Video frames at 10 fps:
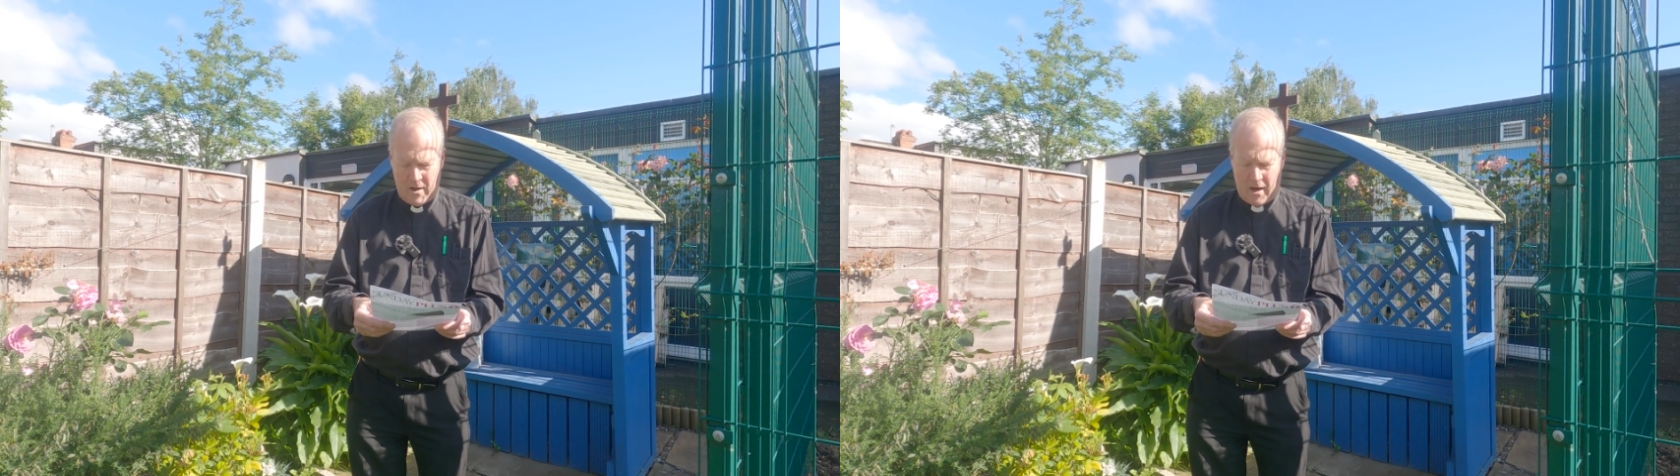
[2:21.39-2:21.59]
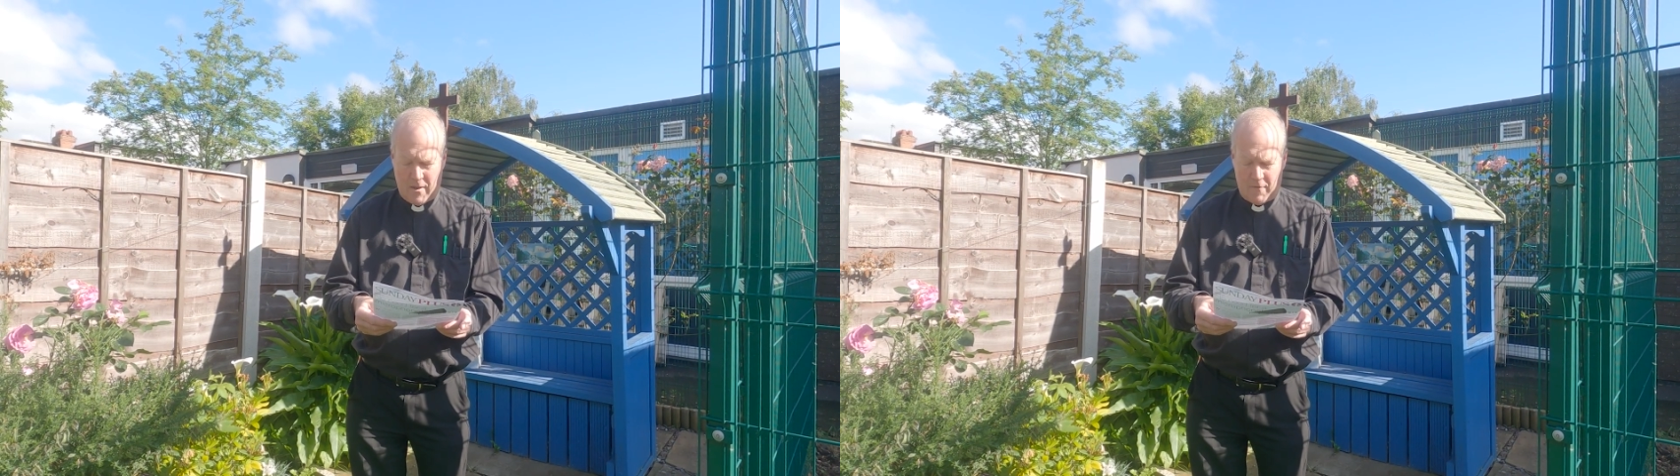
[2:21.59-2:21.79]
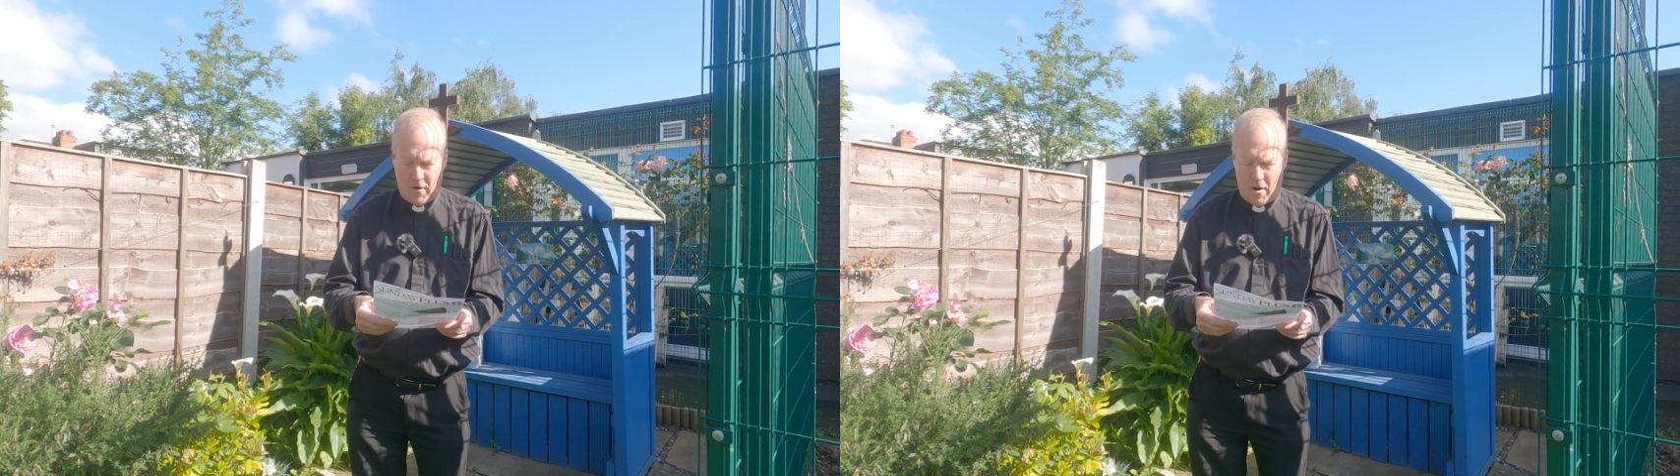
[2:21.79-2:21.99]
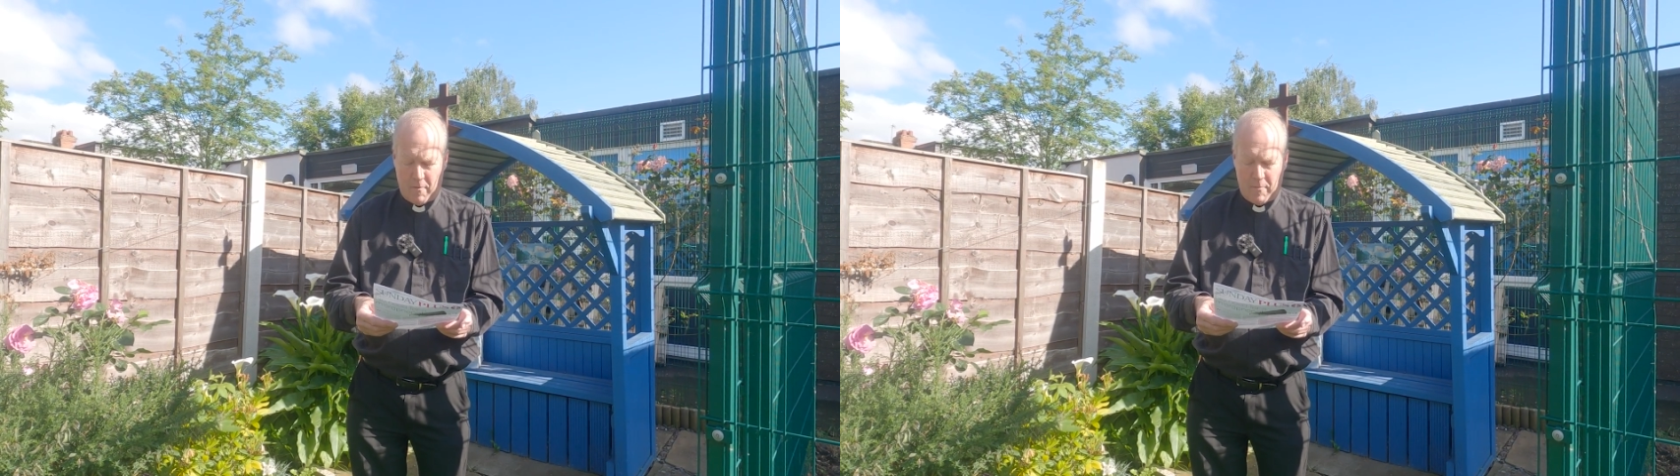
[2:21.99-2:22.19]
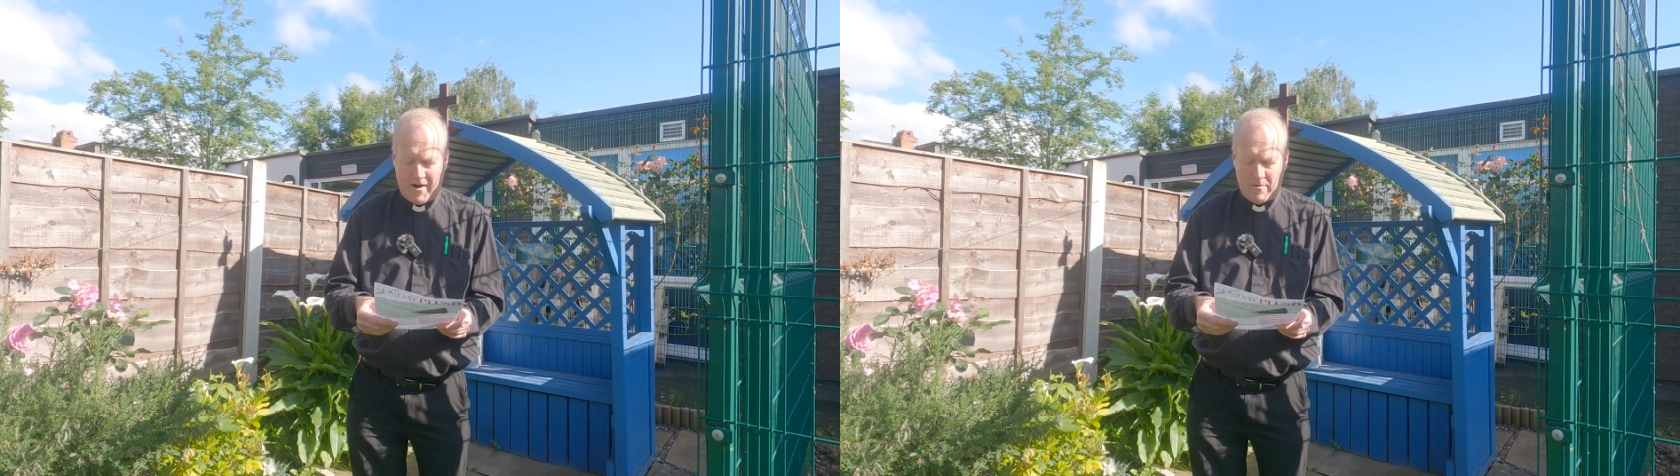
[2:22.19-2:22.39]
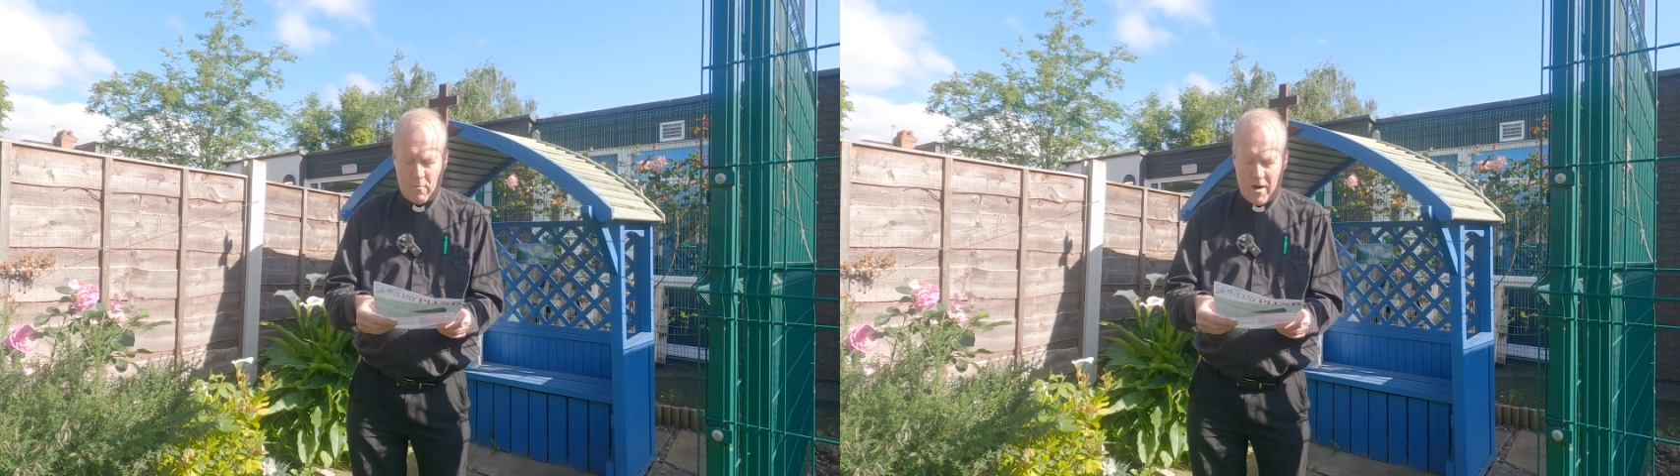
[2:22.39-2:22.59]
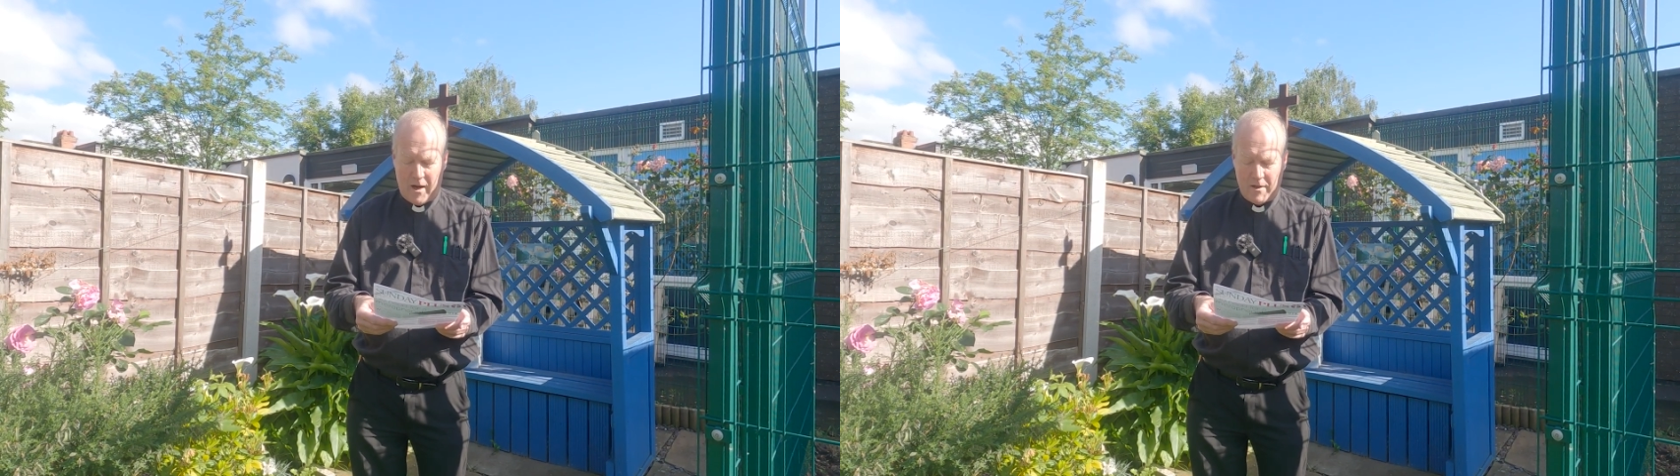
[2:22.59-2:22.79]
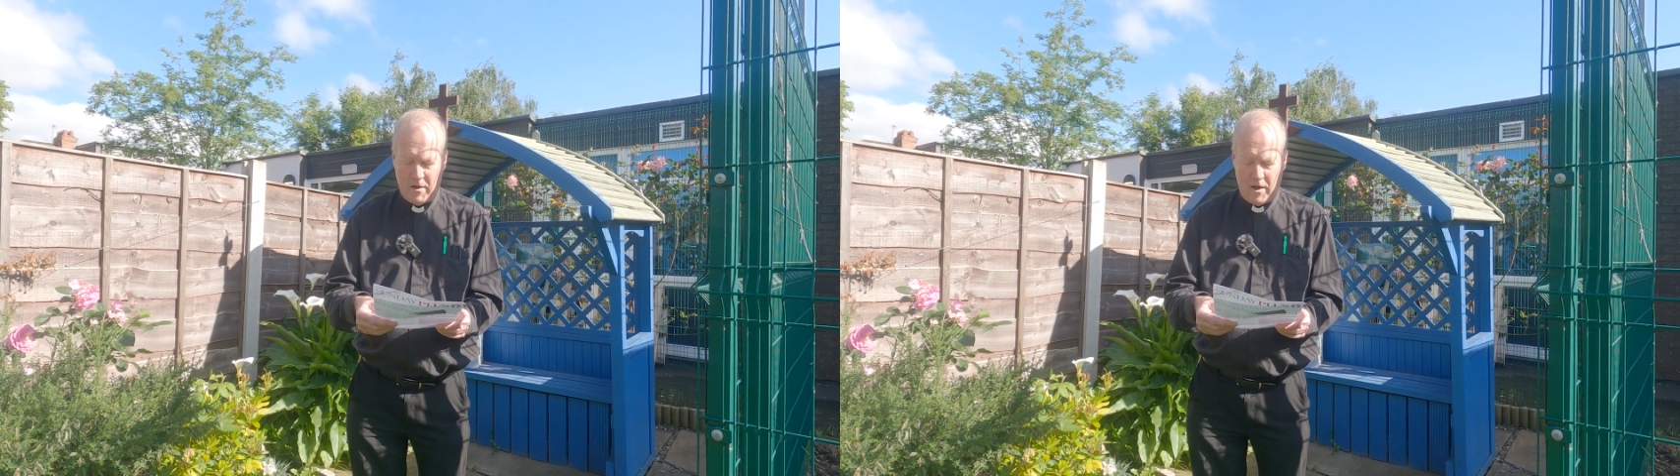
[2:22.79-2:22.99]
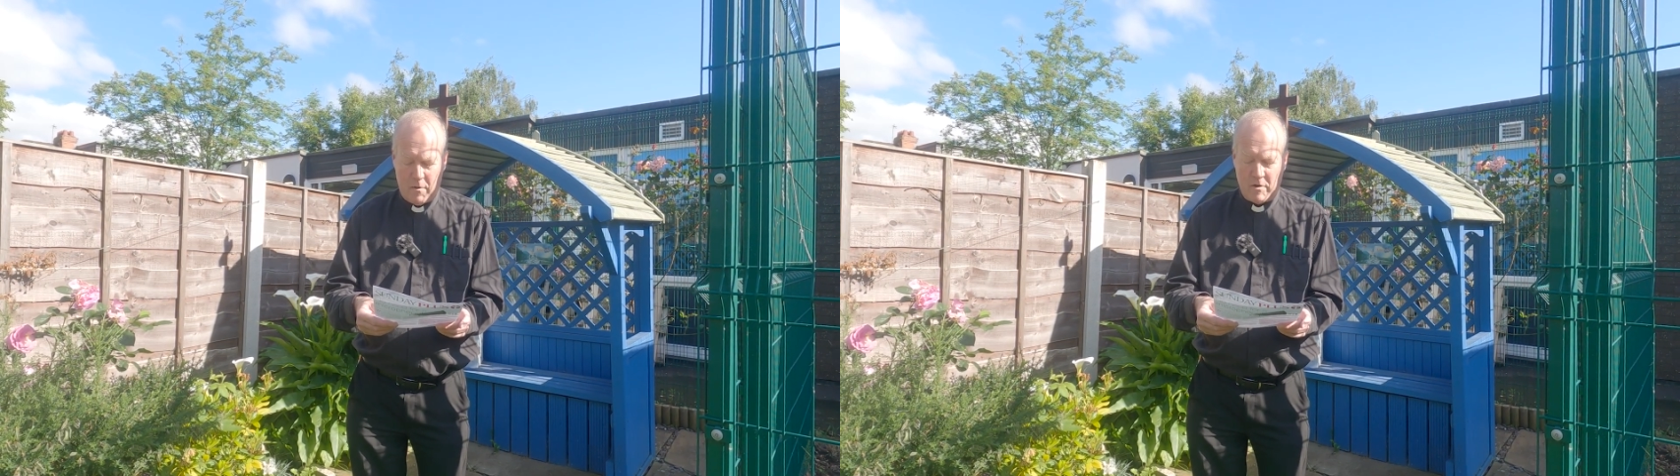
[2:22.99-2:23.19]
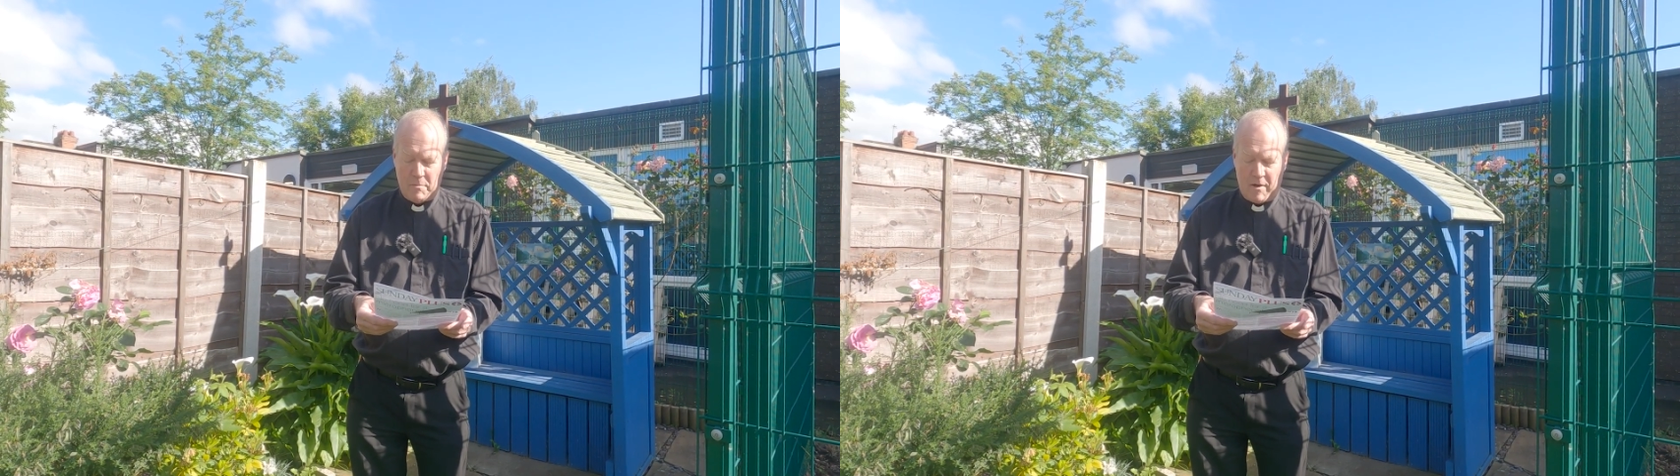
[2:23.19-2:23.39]
in the form of bread and wine,
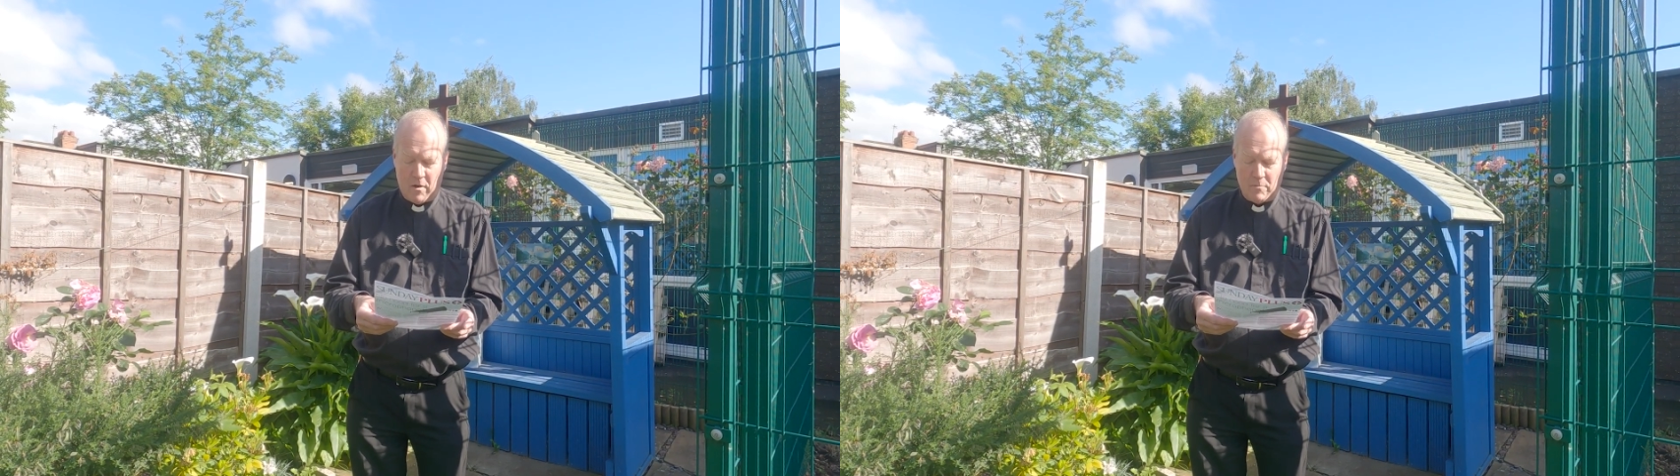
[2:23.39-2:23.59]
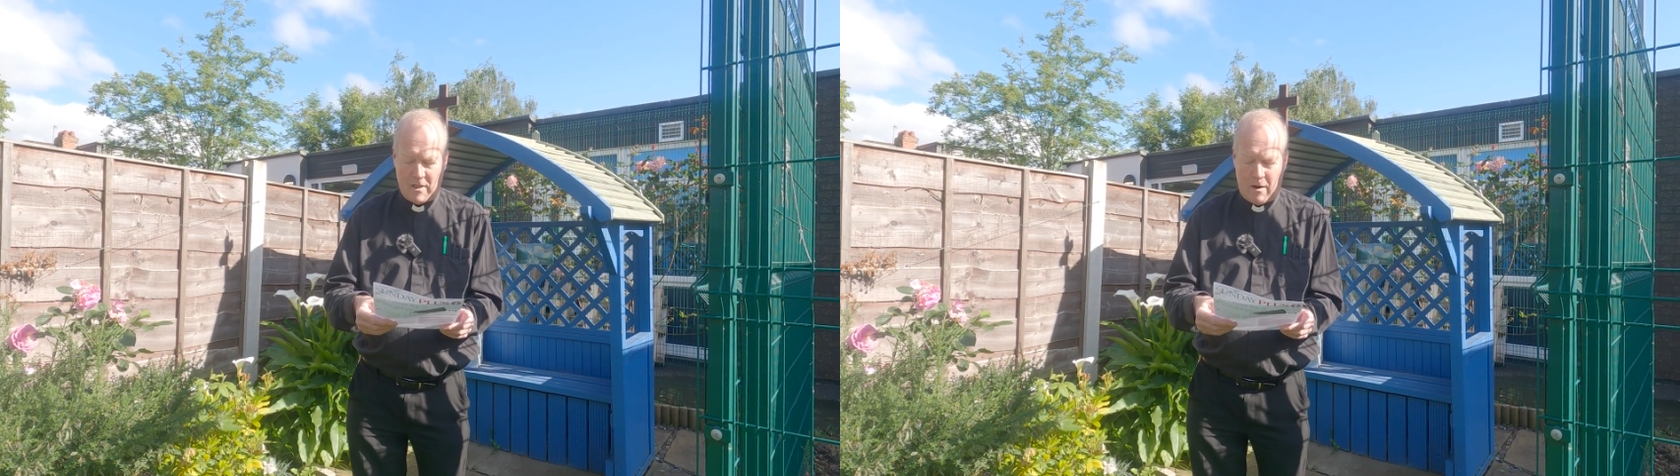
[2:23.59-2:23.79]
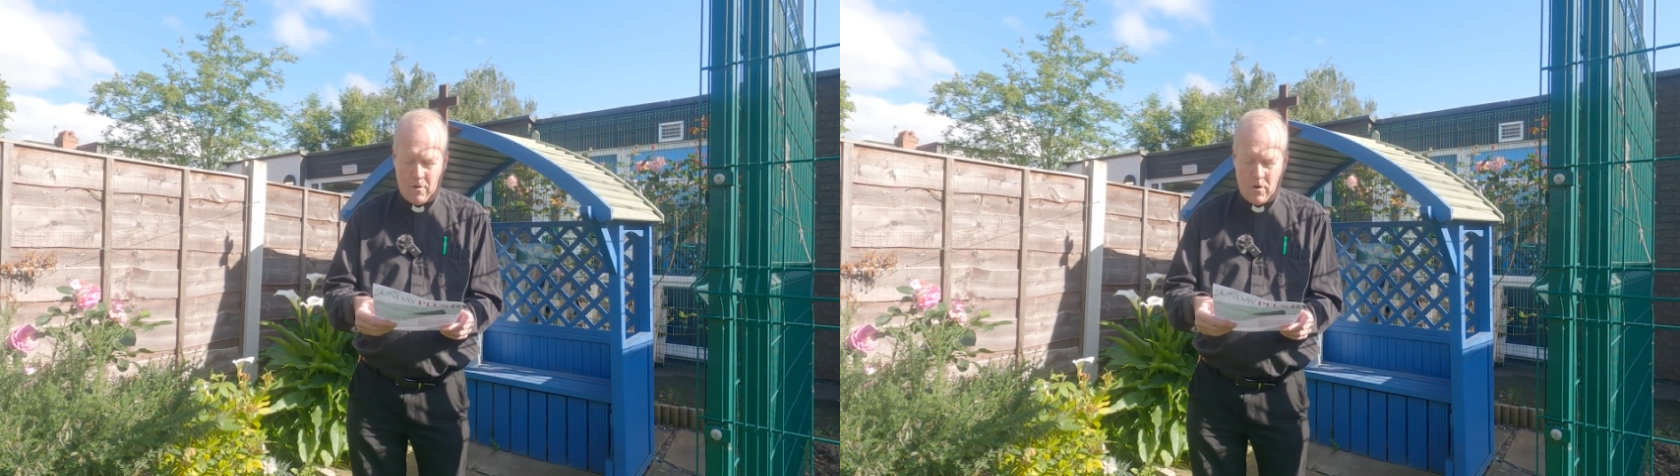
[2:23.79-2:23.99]
which becomes our